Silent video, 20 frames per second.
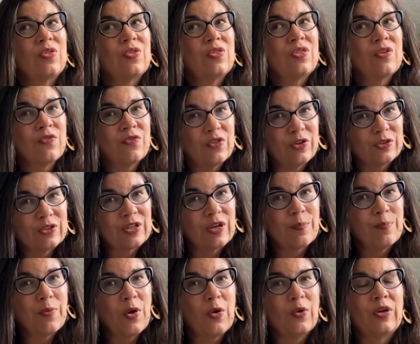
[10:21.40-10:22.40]
the first
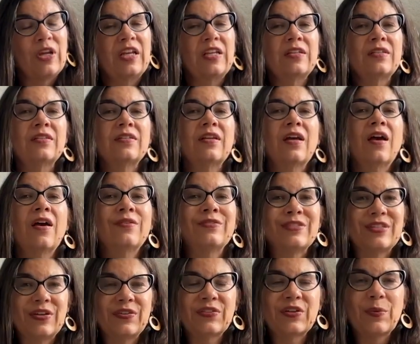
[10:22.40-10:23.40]
component of
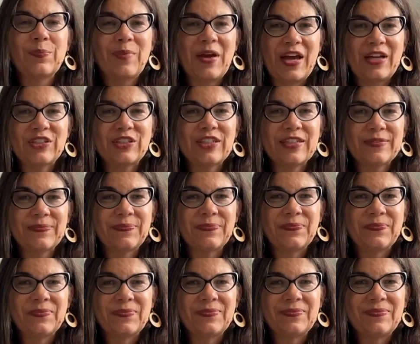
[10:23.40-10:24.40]
self-compassion.
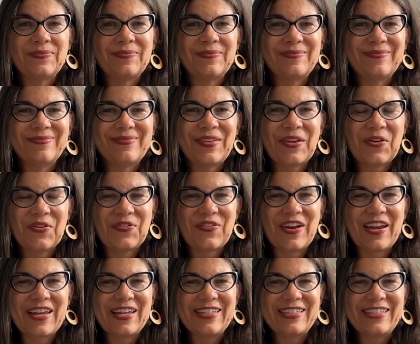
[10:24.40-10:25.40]
All
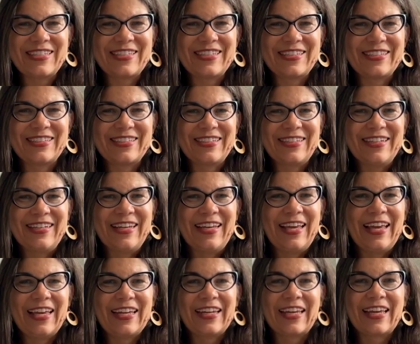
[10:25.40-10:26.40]
right.
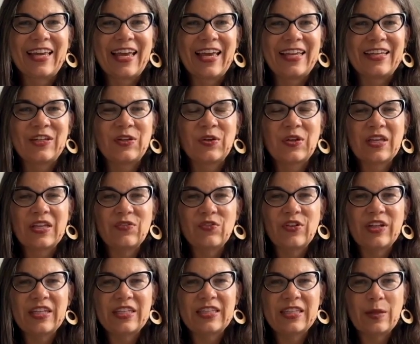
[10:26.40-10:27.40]
And again, you can
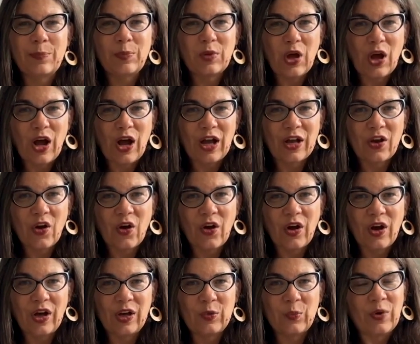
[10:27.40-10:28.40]
read the blog
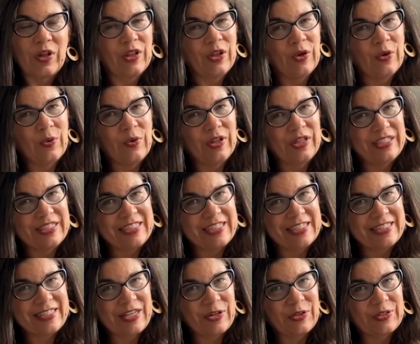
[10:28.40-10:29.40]
on
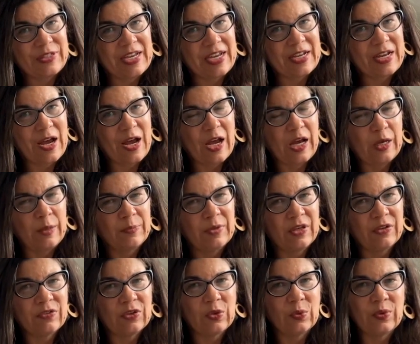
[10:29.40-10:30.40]
willowholisticcenter.com
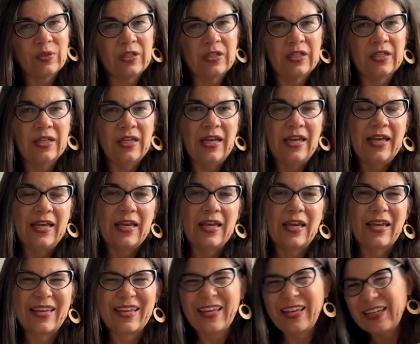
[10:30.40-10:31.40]
if you want to
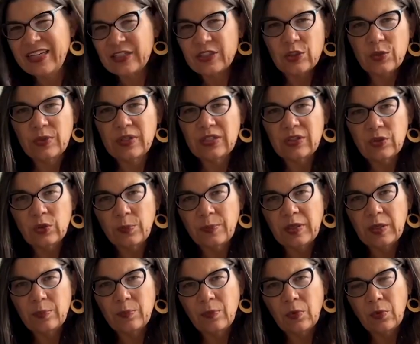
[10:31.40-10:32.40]
get into it a little
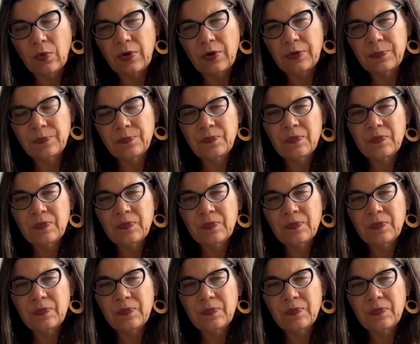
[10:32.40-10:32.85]
bit more.